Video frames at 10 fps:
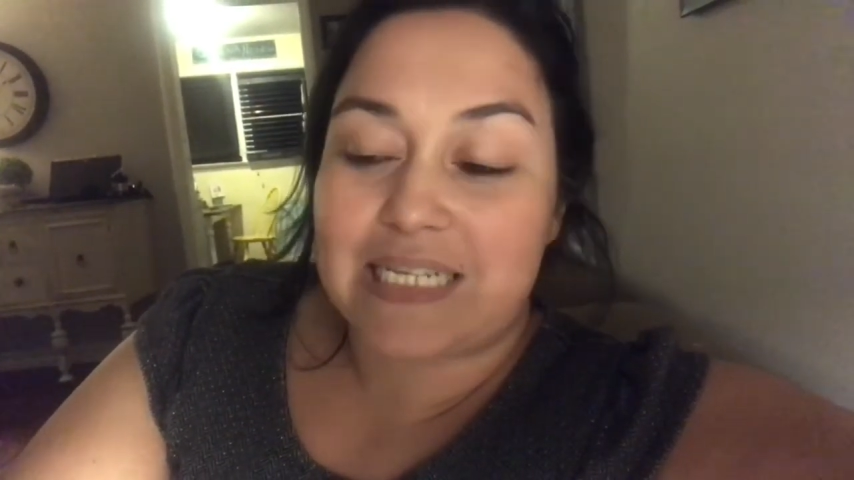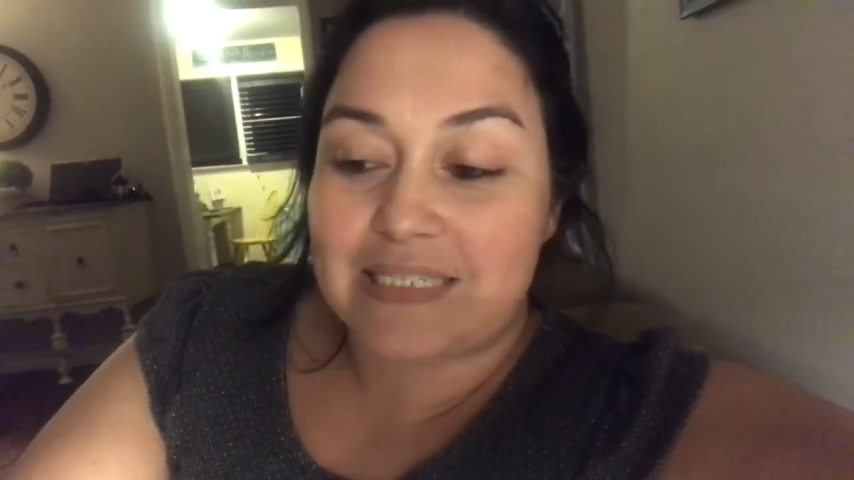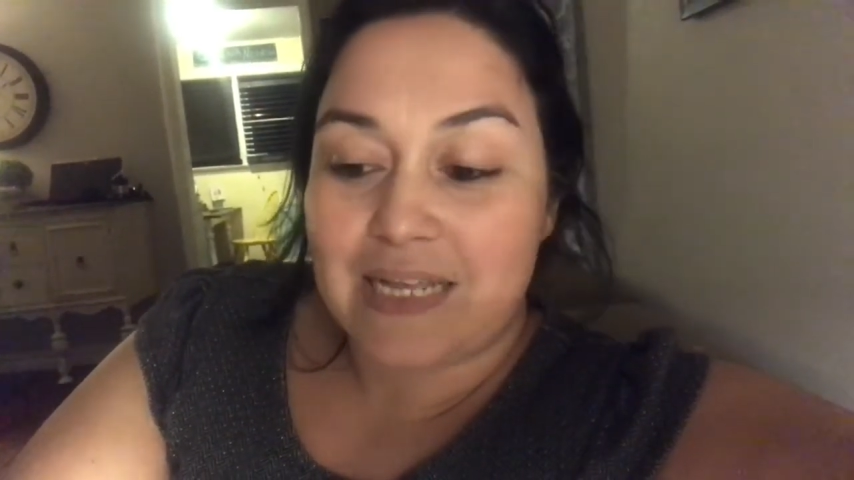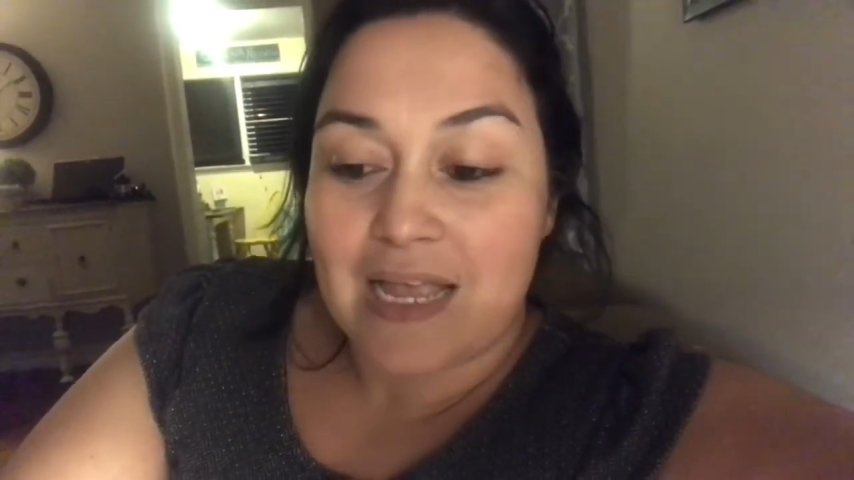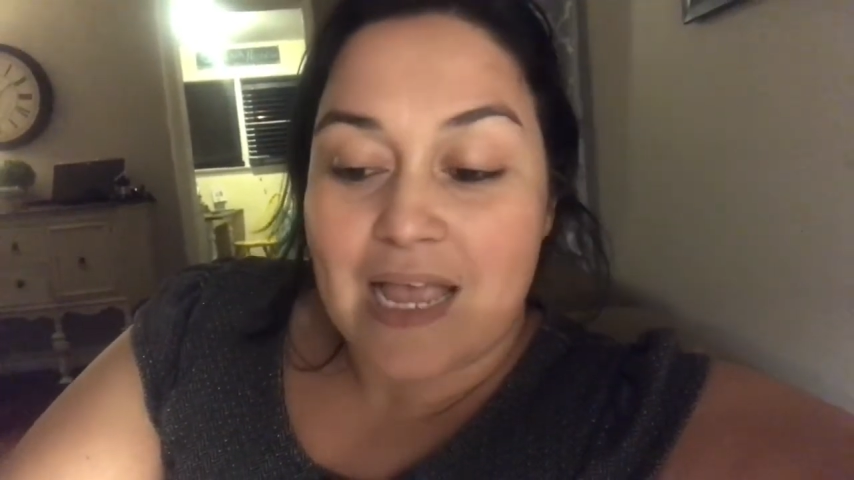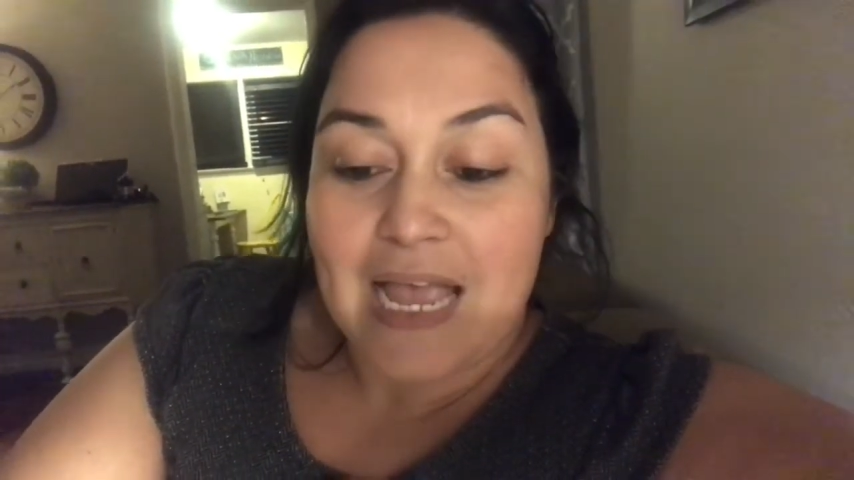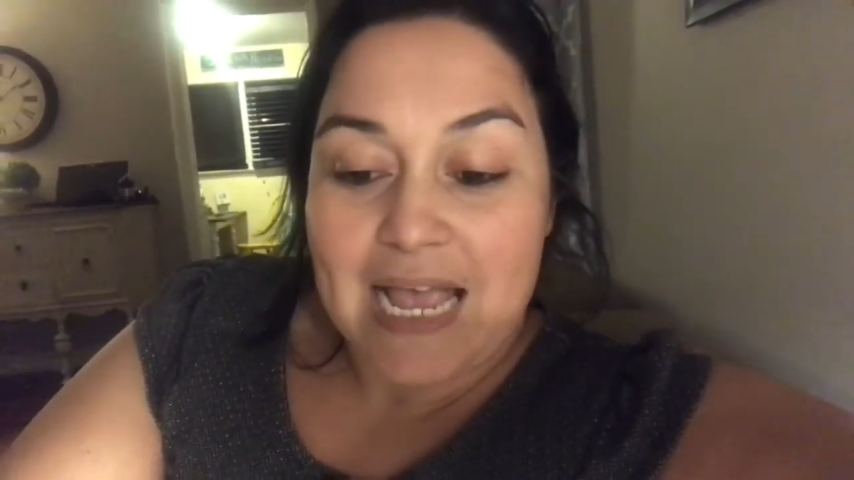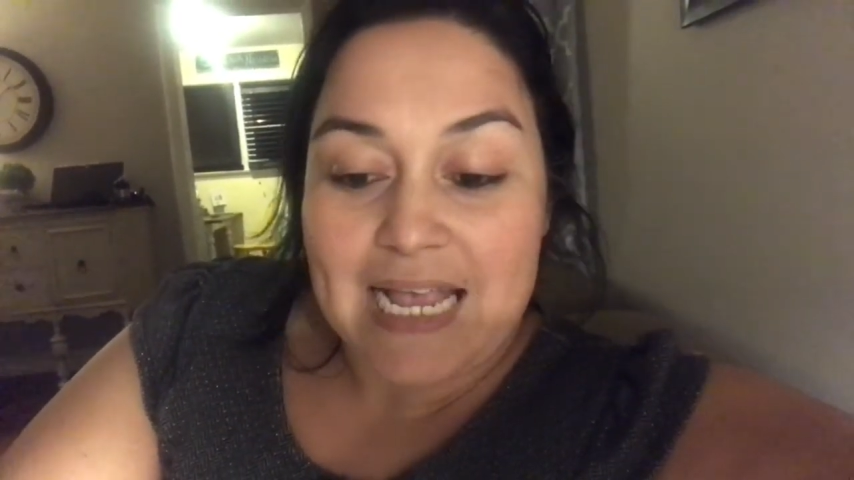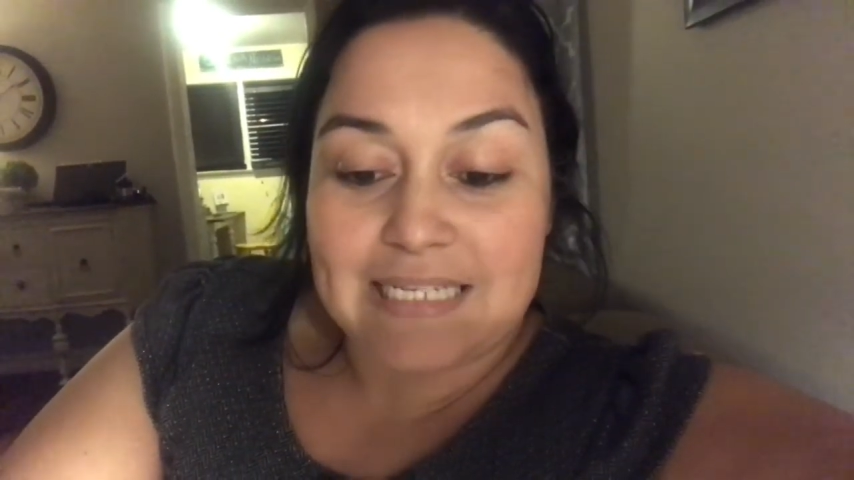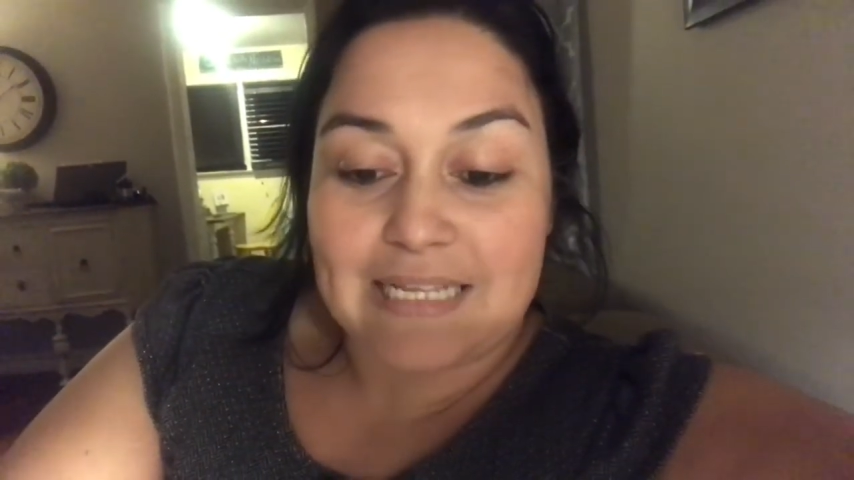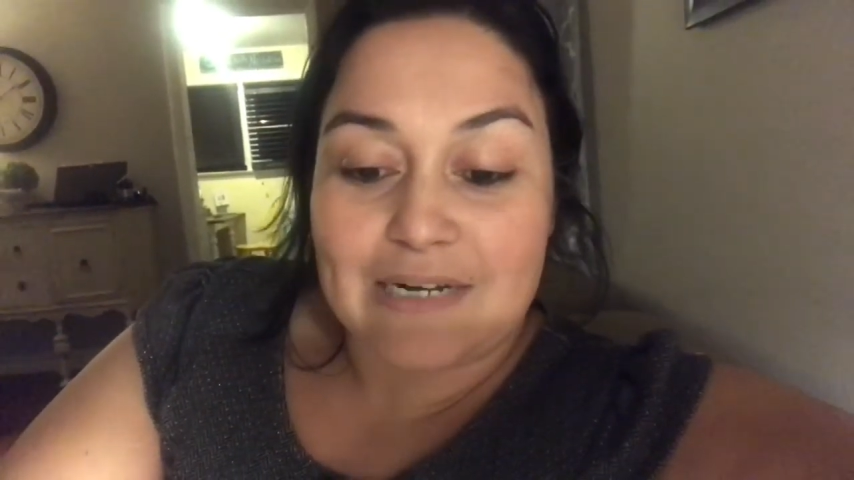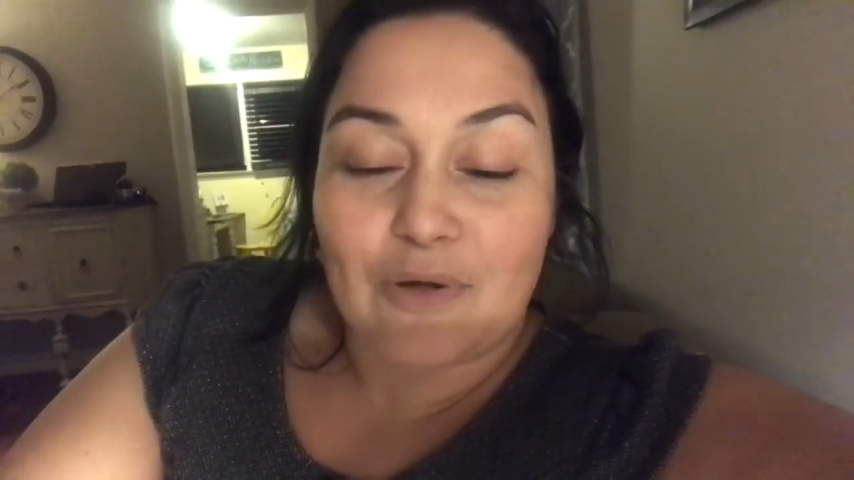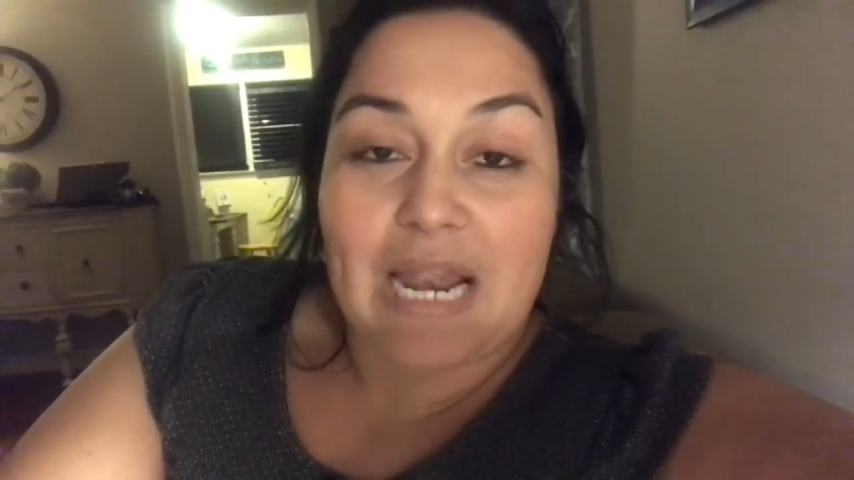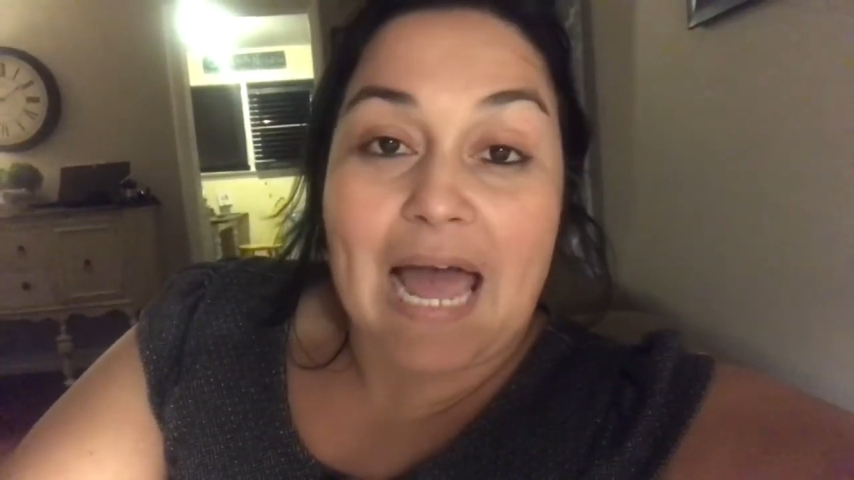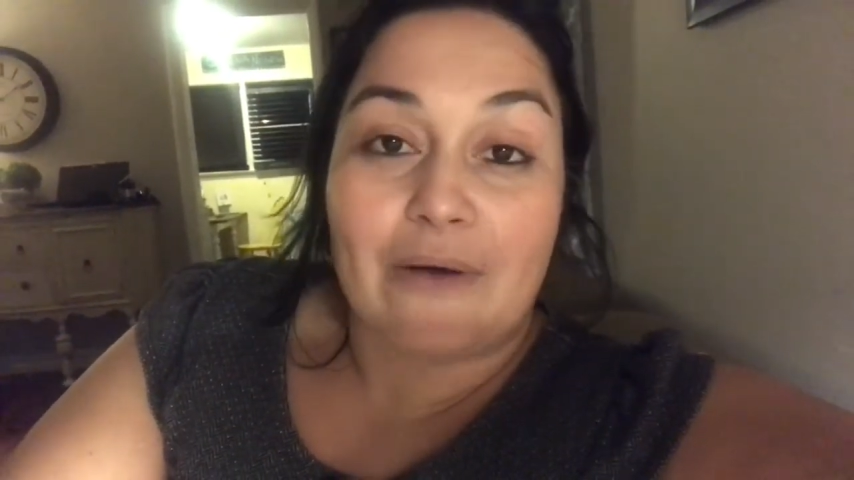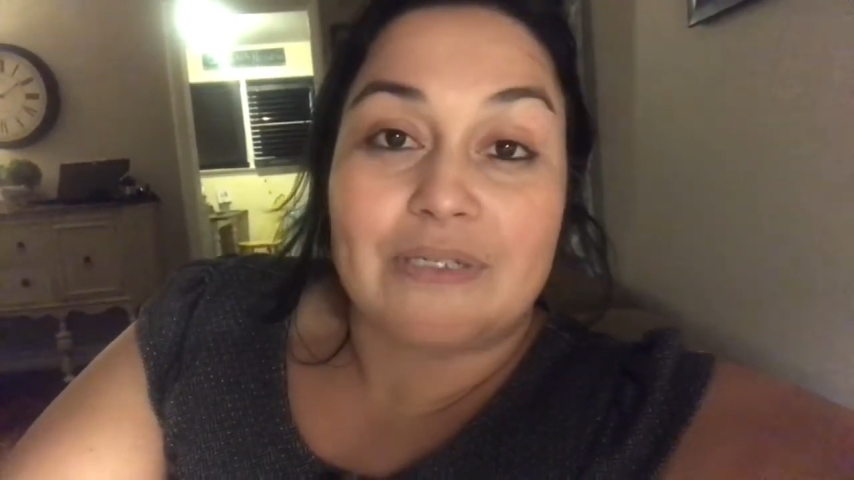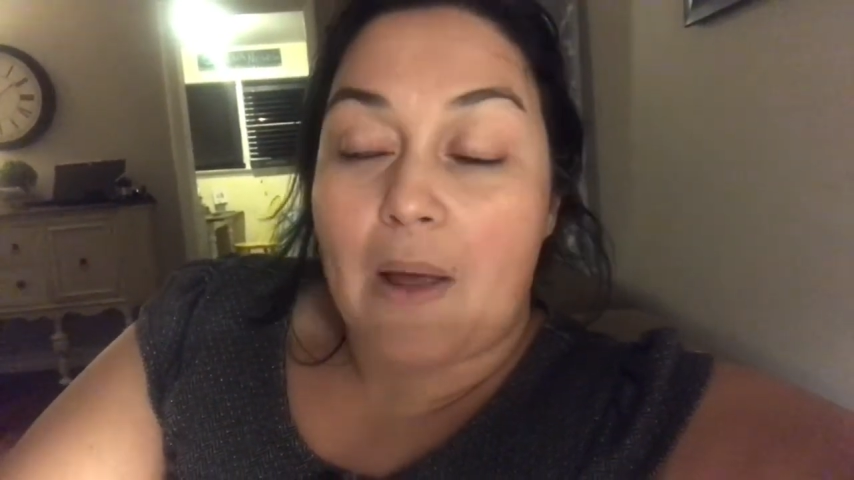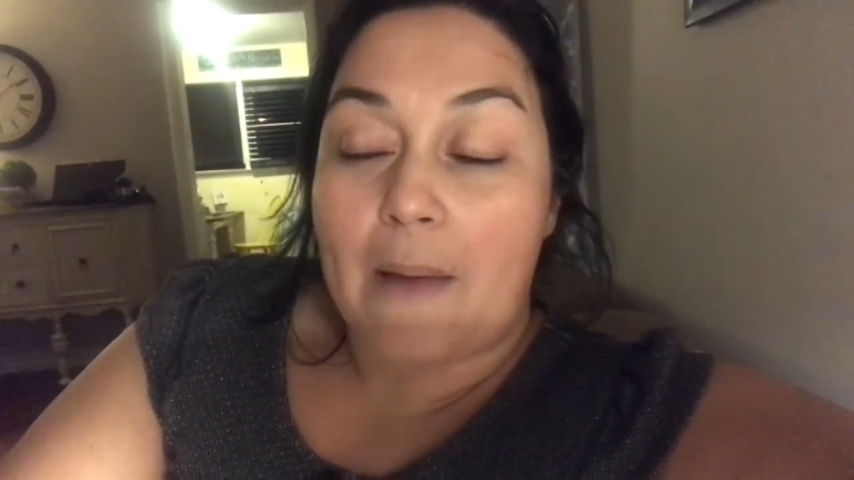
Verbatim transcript: and he's a little clown.